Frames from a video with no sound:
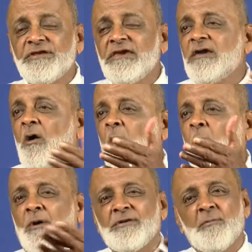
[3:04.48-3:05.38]
tea
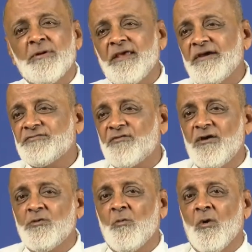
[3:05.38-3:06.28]
or whatever
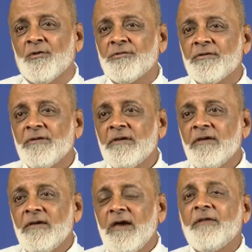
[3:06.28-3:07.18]
extra you want.
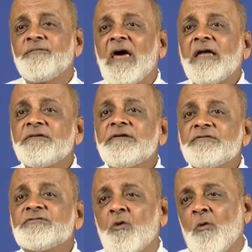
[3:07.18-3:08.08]
And that
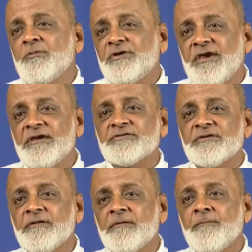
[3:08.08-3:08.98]
is
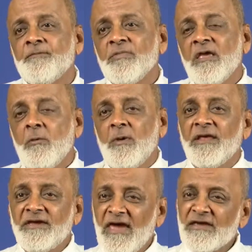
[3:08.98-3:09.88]
communication. When
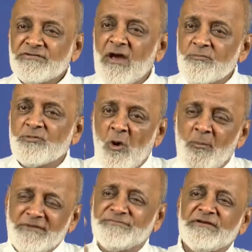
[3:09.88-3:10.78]
a guest comes
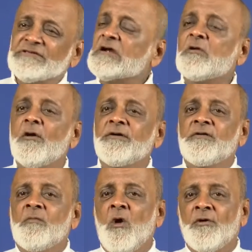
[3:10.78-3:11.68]
home at 6 o'clock
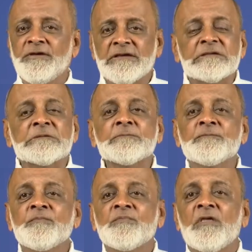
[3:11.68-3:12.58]
in the morning
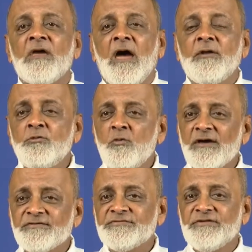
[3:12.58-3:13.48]
and you
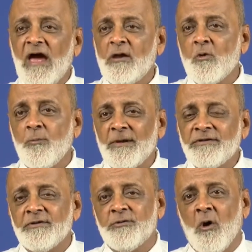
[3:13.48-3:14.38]
as a child
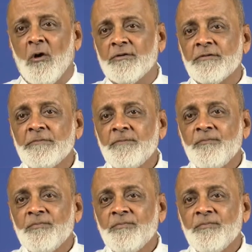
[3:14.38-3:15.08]
open the door,